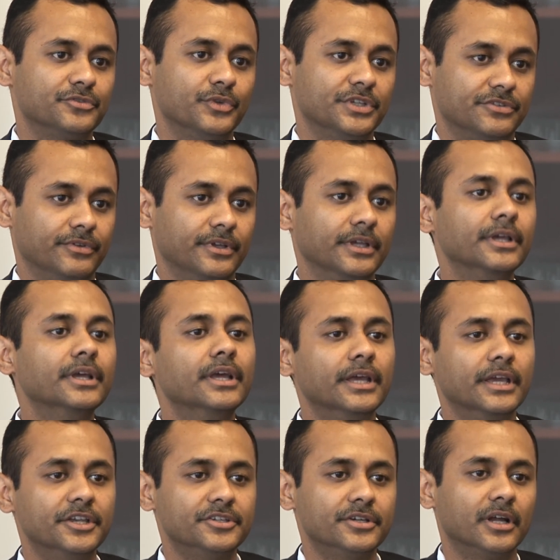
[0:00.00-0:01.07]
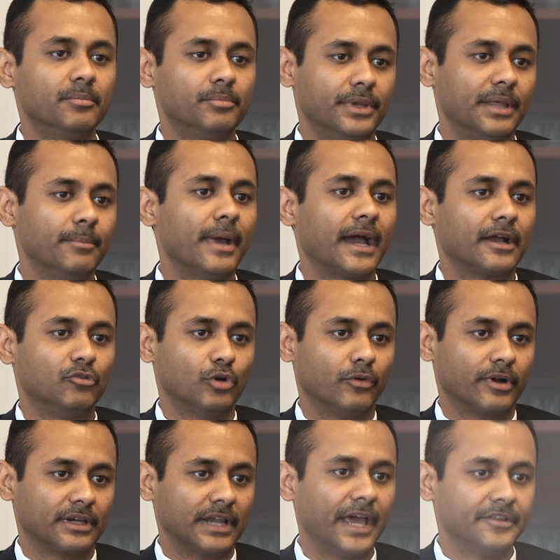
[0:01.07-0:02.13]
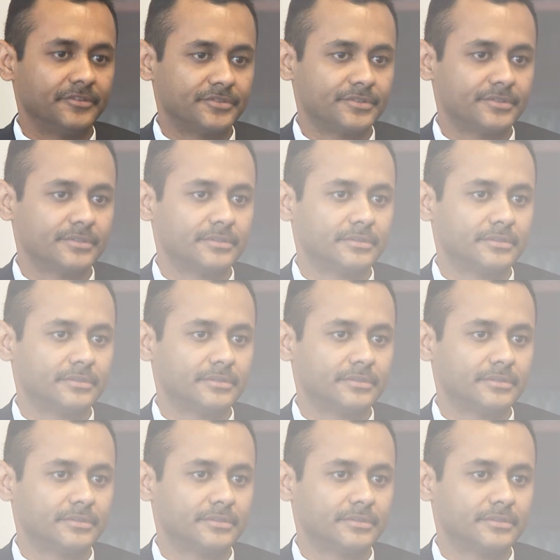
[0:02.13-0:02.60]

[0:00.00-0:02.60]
which we in turn play back to our clients.